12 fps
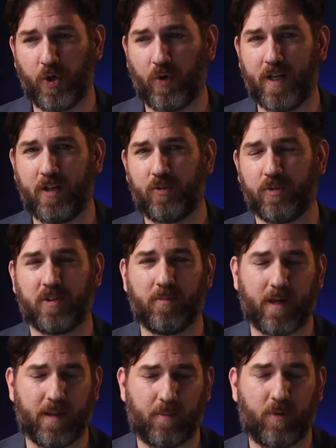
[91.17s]
your interest
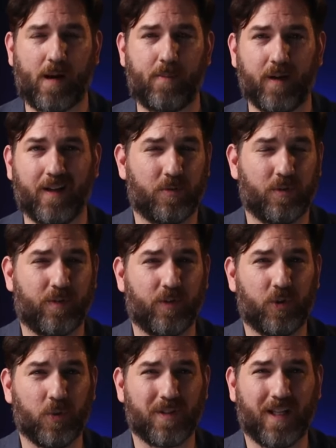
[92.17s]
in buying the property. That's
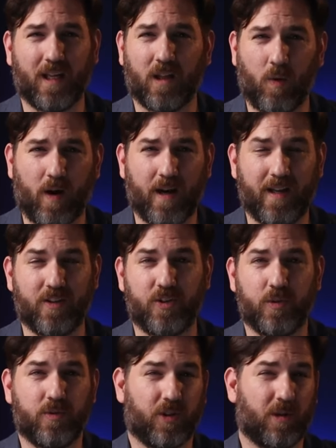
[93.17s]
referred to as an LOI, and
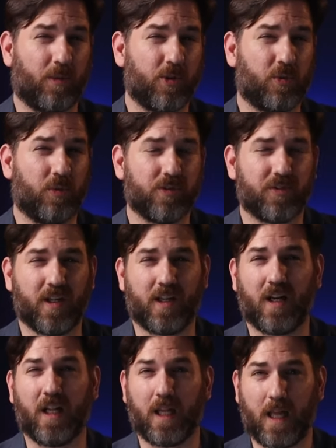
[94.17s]
it's used in commercial real estate a